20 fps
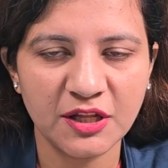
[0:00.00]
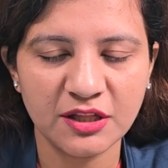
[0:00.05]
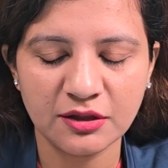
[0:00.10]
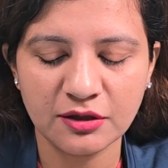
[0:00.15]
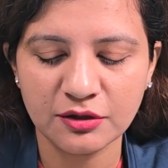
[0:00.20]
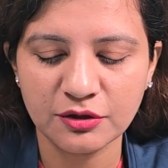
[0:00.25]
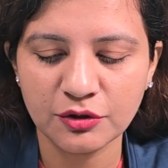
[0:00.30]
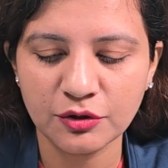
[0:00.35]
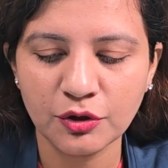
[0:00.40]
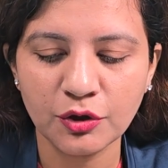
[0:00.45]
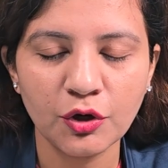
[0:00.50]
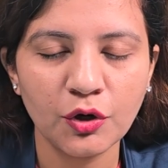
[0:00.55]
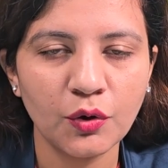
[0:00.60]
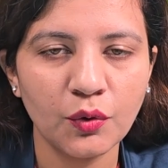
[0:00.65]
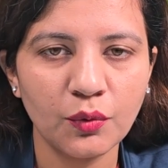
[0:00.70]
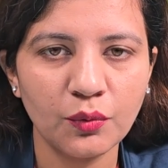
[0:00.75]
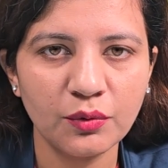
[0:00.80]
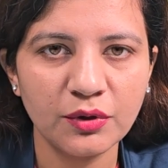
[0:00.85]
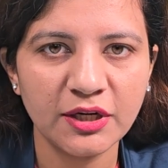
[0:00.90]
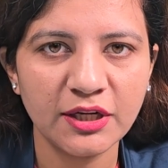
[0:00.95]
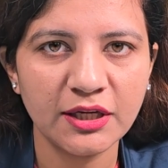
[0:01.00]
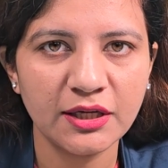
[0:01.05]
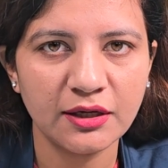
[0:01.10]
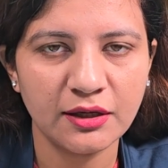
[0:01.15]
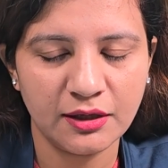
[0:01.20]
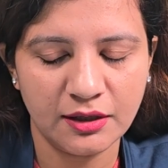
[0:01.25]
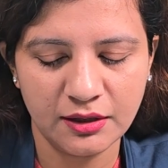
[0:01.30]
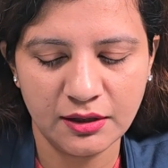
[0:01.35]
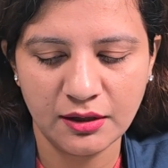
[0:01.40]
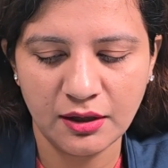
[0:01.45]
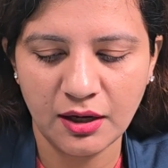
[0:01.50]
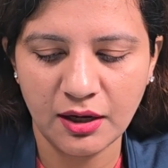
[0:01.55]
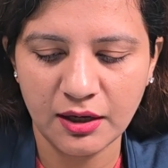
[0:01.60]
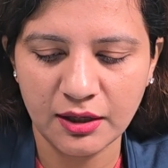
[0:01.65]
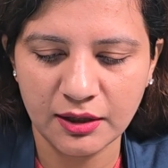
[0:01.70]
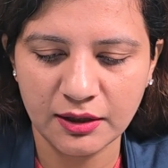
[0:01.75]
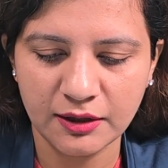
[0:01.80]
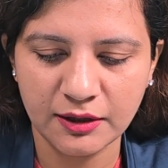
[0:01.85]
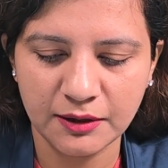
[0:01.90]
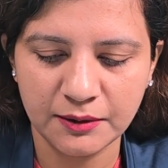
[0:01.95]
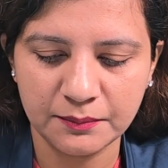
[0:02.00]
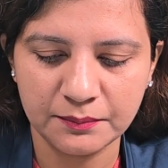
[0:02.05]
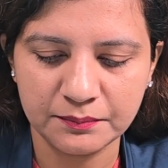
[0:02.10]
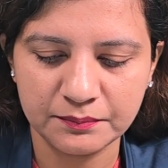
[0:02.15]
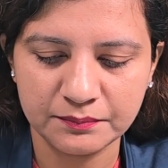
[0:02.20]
present only in RNA.